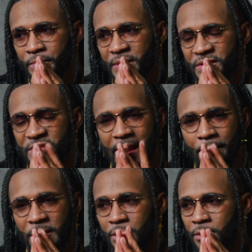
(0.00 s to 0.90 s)

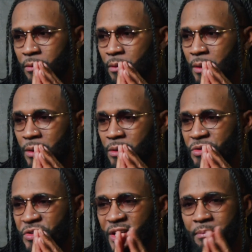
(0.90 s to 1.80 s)
Samuel,
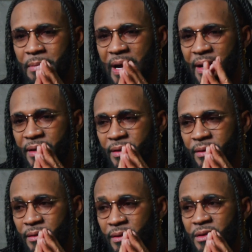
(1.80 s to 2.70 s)
Jeremiah,
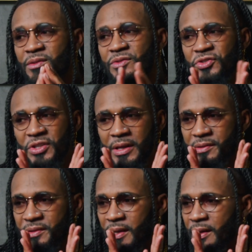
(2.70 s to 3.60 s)

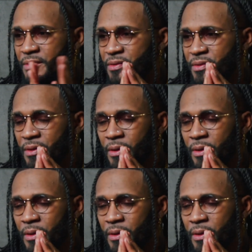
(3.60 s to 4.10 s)
Jesus,